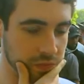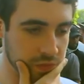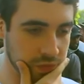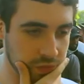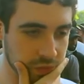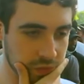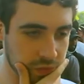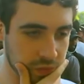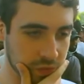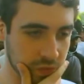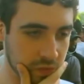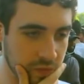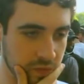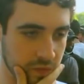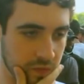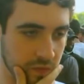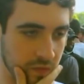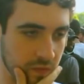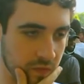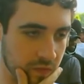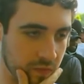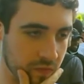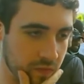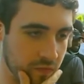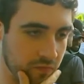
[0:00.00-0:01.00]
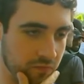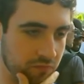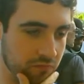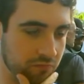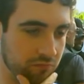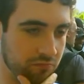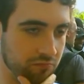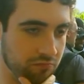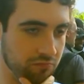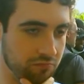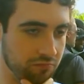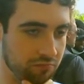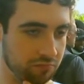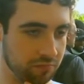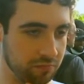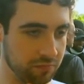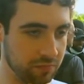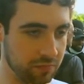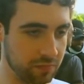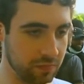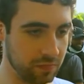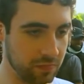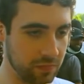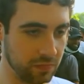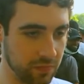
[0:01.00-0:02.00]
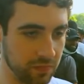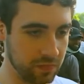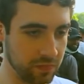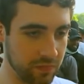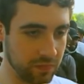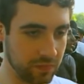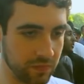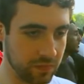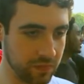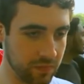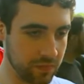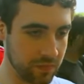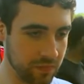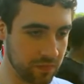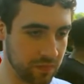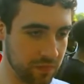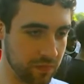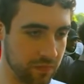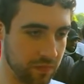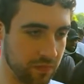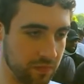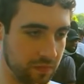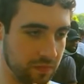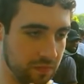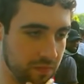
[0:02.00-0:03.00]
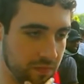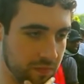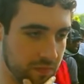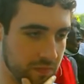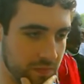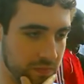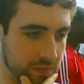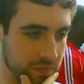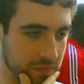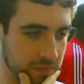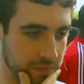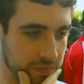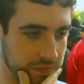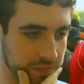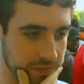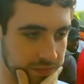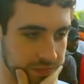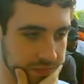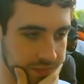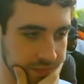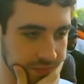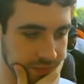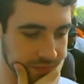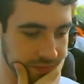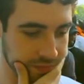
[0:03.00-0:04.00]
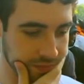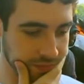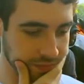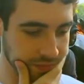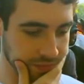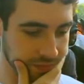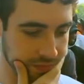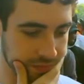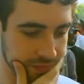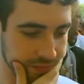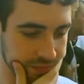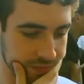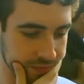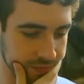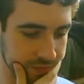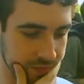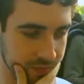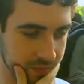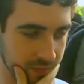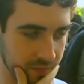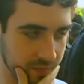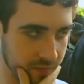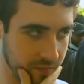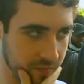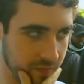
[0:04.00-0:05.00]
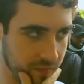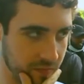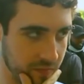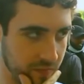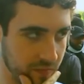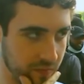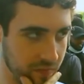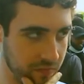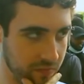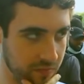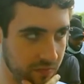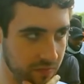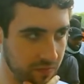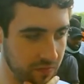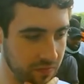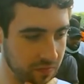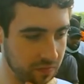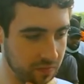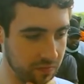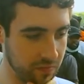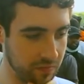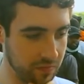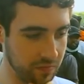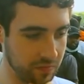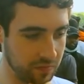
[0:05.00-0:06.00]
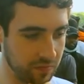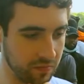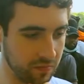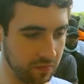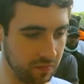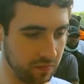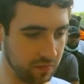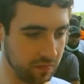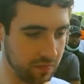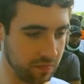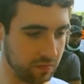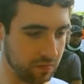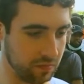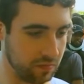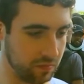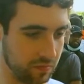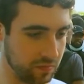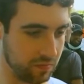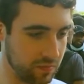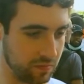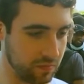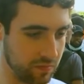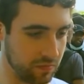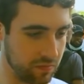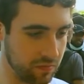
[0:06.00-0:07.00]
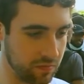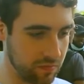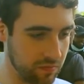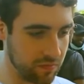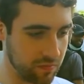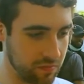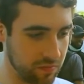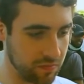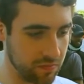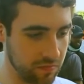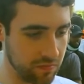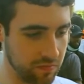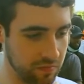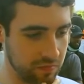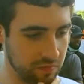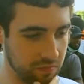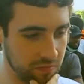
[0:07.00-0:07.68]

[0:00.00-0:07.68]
(not speaking)